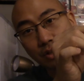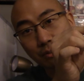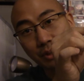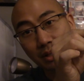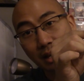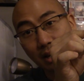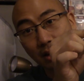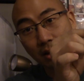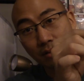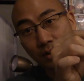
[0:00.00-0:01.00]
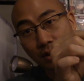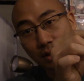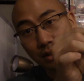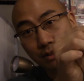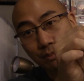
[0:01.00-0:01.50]
but that cover
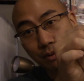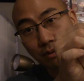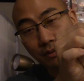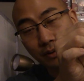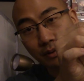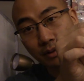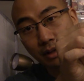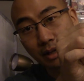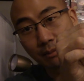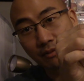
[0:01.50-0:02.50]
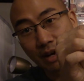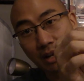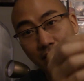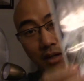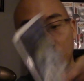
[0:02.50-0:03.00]
is beautiful. I'm a fan
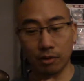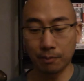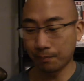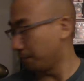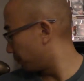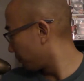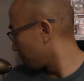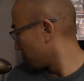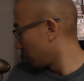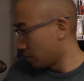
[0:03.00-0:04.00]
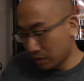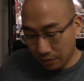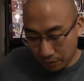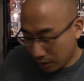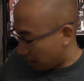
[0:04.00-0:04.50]
of that one.
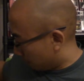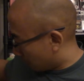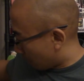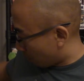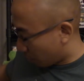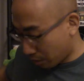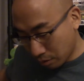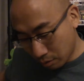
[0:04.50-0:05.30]
Definitely keeping that one.